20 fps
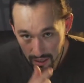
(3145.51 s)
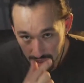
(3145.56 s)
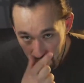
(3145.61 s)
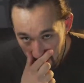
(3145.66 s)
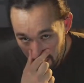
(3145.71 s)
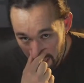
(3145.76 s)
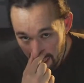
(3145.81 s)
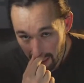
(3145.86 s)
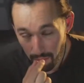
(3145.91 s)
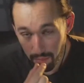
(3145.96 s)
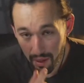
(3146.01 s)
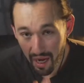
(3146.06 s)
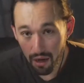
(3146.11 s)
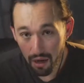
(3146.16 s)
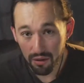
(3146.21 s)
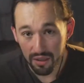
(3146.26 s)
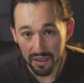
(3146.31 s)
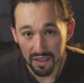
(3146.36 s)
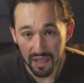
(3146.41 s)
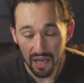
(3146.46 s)
And a power
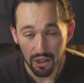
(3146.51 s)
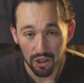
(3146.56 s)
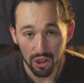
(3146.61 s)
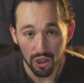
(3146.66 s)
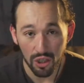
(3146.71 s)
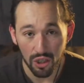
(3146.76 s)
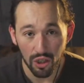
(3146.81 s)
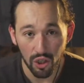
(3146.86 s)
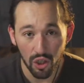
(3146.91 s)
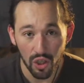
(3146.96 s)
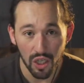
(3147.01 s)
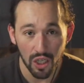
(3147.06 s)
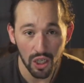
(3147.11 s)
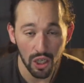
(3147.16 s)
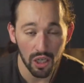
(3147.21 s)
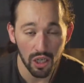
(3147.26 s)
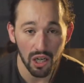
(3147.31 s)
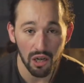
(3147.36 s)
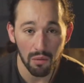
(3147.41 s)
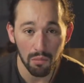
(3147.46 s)
station, you can hook
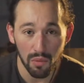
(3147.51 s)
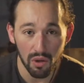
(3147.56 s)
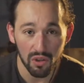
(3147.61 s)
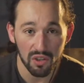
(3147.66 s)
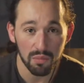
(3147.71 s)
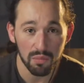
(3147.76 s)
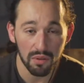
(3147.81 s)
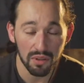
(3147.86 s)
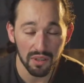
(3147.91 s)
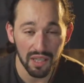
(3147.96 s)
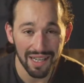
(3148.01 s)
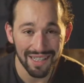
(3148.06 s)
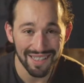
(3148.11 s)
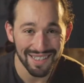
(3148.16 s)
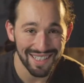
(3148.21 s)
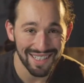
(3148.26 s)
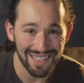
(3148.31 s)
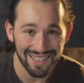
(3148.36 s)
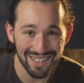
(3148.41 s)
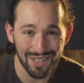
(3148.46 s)
up multiple lights
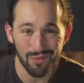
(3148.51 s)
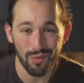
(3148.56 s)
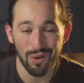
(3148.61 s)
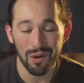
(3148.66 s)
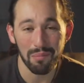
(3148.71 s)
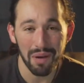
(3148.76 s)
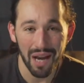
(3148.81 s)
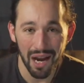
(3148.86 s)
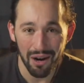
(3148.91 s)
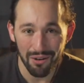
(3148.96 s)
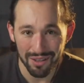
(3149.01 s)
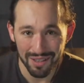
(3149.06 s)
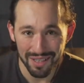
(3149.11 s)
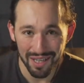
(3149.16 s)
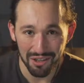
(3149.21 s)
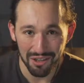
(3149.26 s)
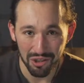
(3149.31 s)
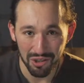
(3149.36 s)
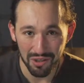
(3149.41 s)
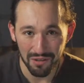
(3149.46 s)
into one power
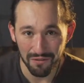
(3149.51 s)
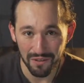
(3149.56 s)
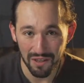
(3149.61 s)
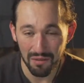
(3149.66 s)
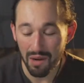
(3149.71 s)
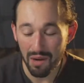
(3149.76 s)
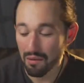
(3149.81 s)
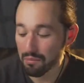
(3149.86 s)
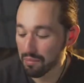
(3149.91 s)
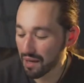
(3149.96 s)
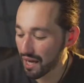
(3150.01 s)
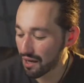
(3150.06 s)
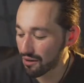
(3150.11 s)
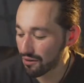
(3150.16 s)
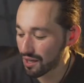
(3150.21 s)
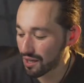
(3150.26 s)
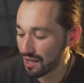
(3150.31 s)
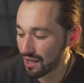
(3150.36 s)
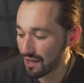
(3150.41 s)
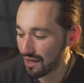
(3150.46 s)
station. A V-mount battery,
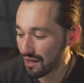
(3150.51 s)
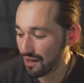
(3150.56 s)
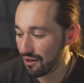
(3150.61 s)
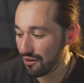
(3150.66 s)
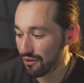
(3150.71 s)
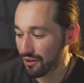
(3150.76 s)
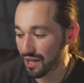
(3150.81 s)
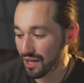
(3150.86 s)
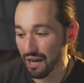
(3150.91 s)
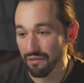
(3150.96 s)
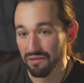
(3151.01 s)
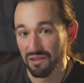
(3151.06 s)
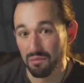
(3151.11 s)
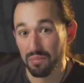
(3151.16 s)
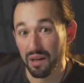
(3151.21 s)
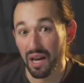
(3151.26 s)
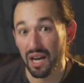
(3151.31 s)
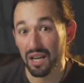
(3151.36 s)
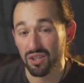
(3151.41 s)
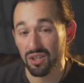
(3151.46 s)
you're going to have to buy
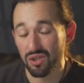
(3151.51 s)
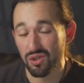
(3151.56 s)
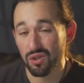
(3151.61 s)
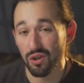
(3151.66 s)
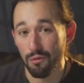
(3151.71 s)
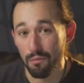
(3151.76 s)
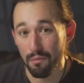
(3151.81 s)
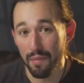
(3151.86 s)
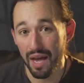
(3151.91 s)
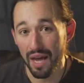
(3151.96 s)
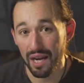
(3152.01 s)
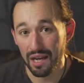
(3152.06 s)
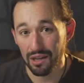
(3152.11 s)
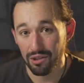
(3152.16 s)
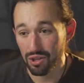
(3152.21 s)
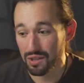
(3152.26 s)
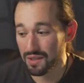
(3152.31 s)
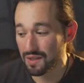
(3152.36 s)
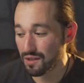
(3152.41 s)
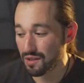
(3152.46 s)
so many
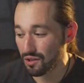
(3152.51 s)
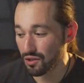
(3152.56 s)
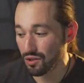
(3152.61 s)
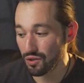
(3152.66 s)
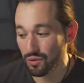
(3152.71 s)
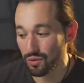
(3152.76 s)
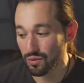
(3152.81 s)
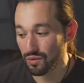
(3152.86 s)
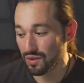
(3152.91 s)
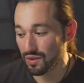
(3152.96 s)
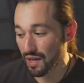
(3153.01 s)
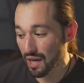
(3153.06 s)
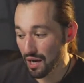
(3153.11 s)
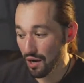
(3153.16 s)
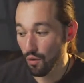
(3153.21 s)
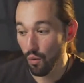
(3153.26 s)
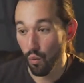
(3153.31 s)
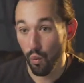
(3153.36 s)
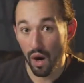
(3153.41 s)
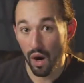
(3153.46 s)
just to use
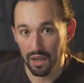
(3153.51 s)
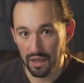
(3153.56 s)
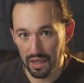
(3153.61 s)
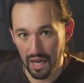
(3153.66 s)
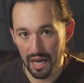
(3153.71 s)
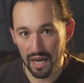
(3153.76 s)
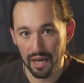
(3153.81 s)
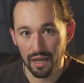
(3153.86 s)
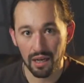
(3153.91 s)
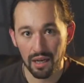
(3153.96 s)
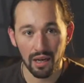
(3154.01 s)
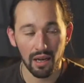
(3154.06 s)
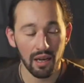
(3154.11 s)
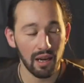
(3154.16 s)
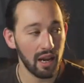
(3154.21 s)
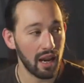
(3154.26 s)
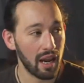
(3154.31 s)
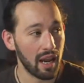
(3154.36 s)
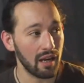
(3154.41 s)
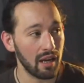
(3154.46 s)
one light.
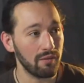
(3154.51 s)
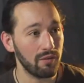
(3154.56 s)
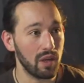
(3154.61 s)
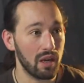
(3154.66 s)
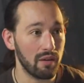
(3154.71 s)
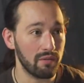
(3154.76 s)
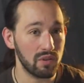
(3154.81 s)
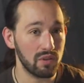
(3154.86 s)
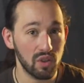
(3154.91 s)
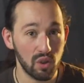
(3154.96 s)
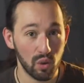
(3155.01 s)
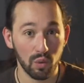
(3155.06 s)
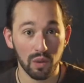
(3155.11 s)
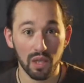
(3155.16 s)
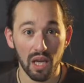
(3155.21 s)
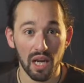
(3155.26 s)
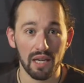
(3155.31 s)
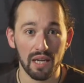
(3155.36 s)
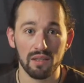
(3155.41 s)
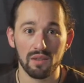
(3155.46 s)
And if you have 2
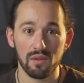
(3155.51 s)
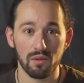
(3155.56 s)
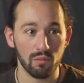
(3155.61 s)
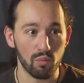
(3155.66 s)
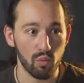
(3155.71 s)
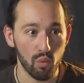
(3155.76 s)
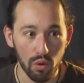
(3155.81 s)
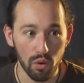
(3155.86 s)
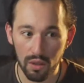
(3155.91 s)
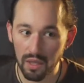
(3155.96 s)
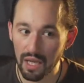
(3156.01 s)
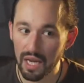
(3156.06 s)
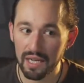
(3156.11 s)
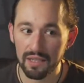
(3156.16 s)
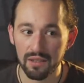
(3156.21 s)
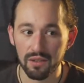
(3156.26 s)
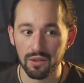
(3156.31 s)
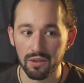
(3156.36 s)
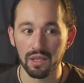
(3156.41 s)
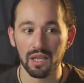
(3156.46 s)
lights or more lights,
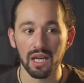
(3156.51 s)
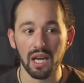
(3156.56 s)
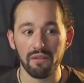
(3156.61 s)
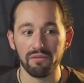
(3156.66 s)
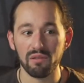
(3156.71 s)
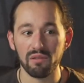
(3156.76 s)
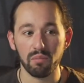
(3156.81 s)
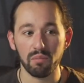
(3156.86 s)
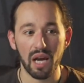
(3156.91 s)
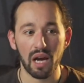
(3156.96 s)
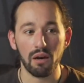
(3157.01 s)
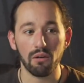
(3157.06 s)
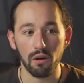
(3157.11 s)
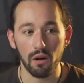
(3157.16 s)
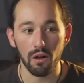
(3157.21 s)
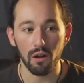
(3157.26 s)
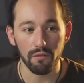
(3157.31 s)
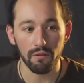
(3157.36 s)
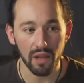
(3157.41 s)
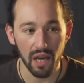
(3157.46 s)
you're going to have to power all
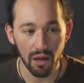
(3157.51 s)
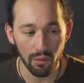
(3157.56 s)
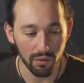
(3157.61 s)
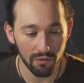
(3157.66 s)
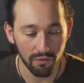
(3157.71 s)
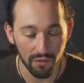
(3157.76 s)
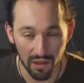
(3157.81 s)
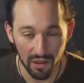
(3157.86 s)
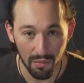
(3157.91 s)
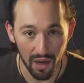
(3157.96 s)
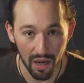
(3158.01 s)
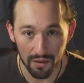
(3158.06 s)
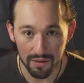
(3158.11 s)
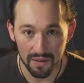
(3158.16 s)
of that with V-mounts.